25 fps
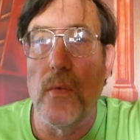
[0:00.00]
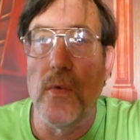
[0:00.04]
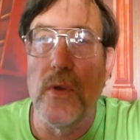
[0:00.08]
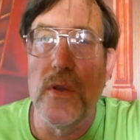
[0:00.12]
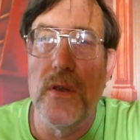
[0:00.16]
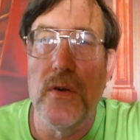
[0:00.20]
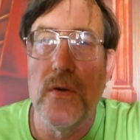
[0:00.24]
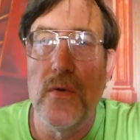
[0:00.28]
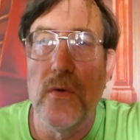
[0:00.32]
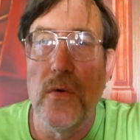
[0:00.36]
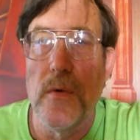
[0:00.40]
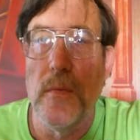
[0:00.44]

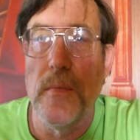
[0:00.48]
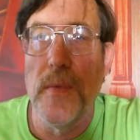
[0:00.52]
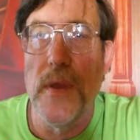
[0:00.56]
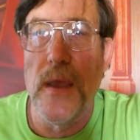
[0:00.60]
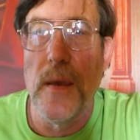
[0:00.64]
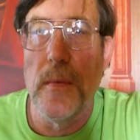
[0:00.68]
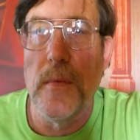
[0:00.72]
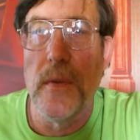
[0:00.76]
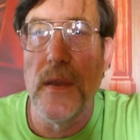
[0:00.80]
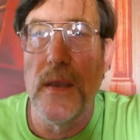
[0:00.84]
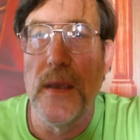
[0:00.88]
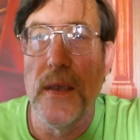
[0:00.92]
which you will be
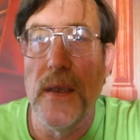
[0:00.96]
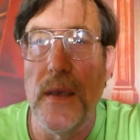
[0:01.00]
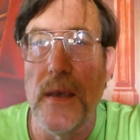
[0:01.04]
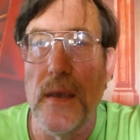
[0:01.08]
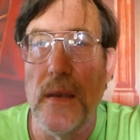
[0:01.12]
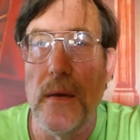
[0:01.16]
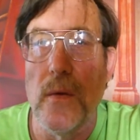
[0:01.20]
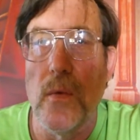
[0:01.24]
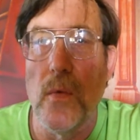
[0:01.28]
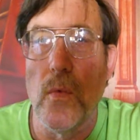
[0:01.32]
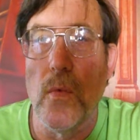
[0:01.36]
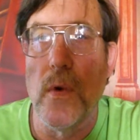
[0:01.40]
able to
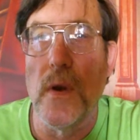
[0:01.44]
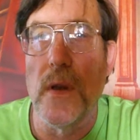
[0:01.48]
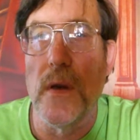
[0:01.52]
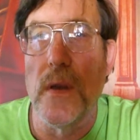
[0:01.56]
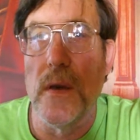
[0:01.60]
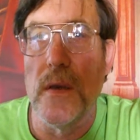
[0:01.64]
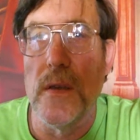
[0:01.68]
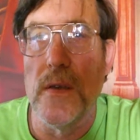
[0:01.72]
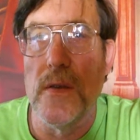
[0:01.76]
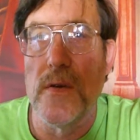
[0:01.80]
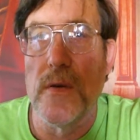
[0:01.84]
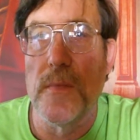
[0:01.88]
hit
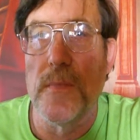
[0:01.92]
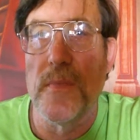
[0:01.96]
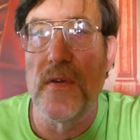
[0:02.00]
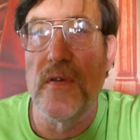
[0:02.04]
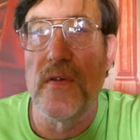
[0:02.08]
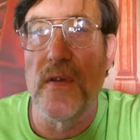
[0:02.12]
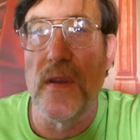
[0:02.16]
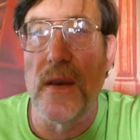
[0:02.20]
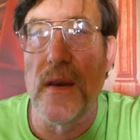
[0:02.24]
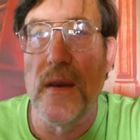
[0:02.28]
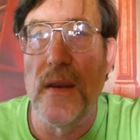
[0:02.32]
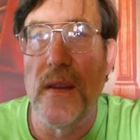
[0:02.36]
100%